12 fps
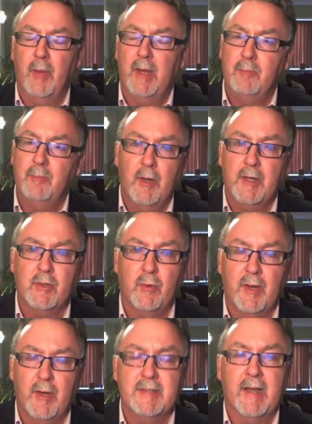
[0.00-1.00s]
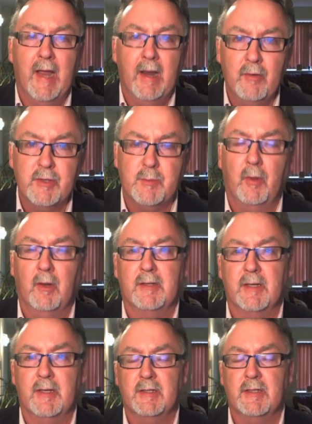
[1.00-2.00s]
in pressurising Irish
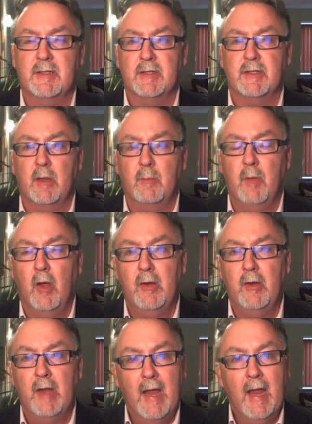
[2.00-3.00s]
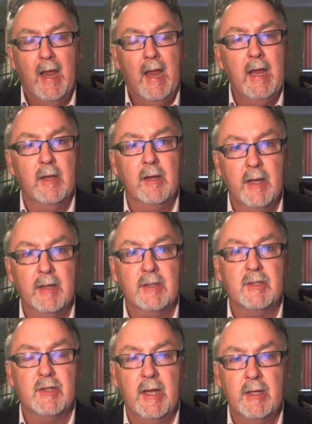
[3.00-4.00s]
politicians that somehow he can get a
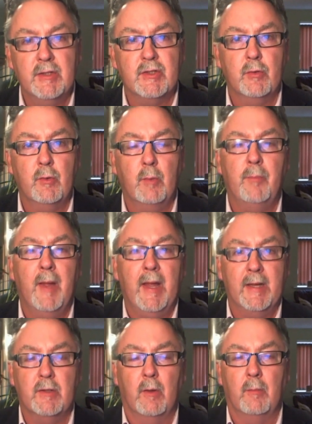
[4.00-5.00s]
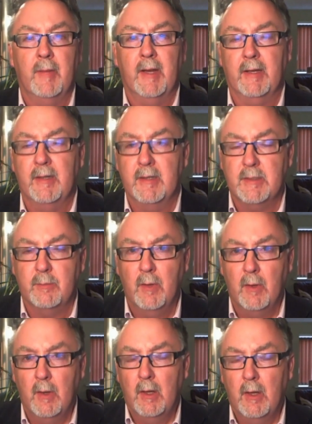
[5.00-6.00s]
change to a backstop
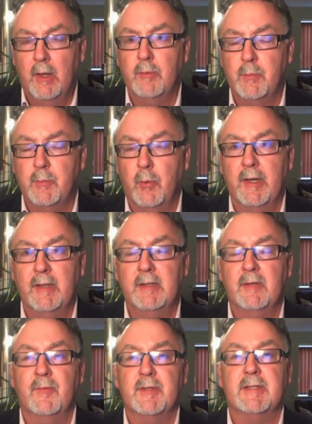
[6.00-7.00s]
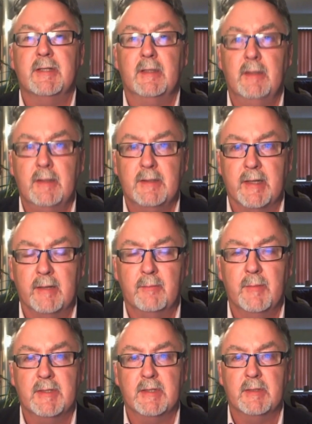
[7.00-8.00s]
mechanism that was put in to facilitate
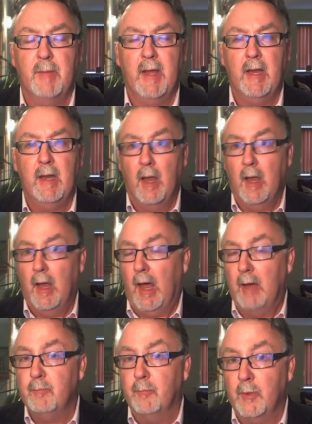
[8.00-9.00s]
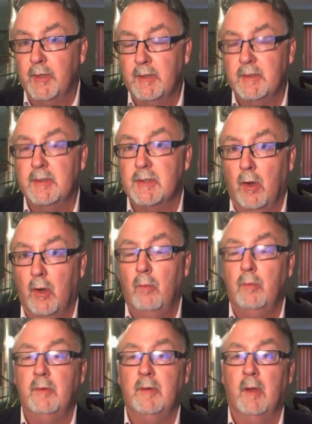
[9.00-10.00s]
Mrs. May and Britain's
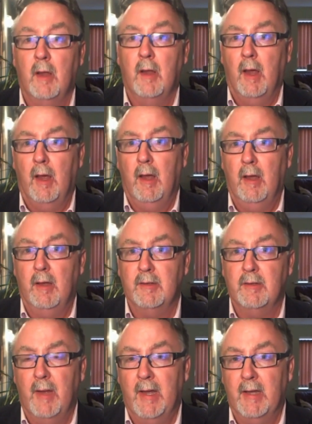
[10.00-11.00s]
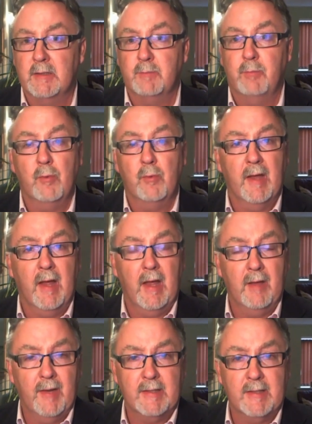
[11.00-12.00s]
own demands both to
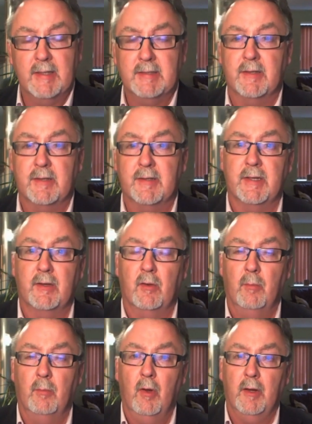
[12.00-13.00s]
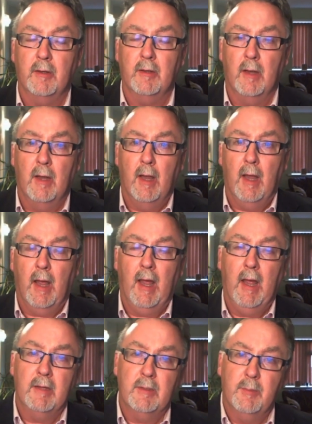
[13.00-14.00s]
have access to the single market
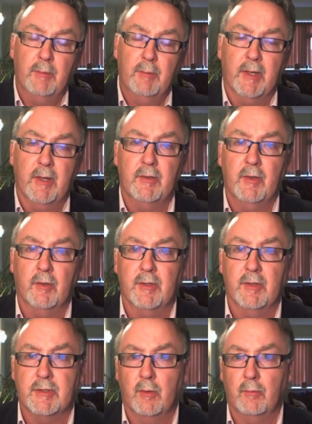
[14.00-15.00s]
and to be able to conduct its